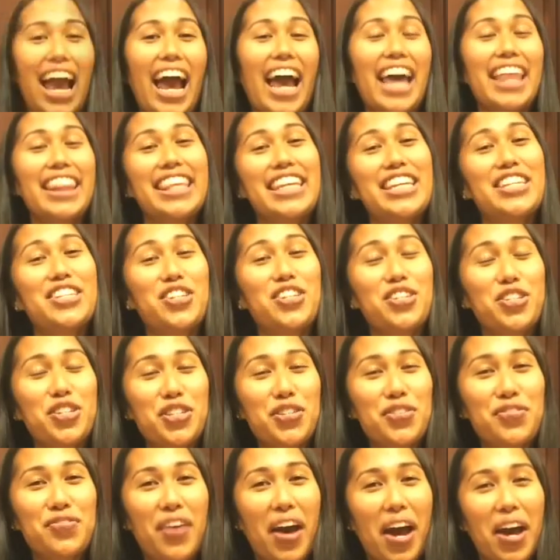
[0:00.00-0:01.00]
And these are
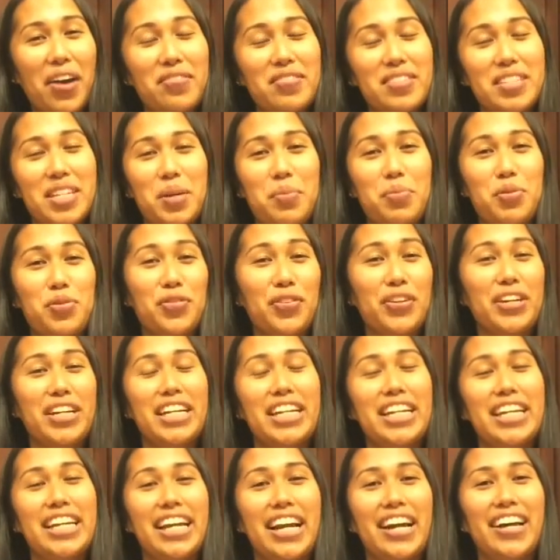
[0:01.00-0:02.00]
just 5 tips for
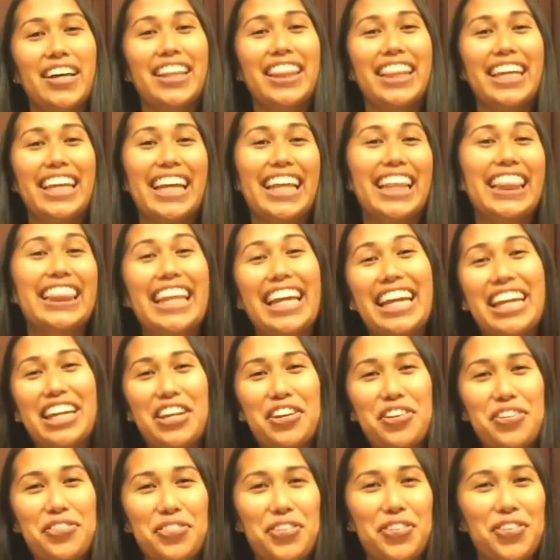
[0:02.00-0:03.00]
eating healthy. Thank
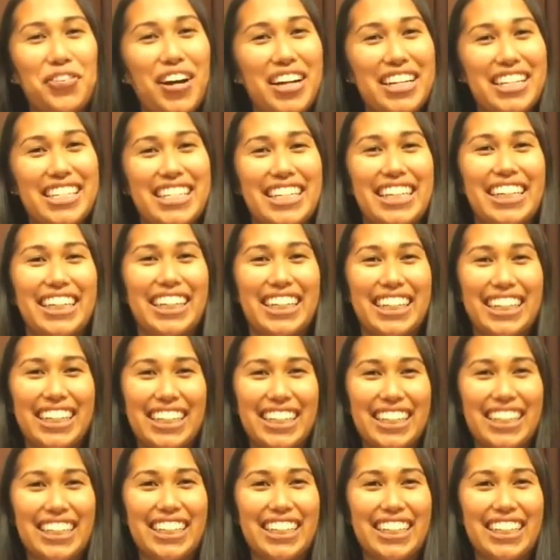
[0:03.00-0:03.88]
you for watching.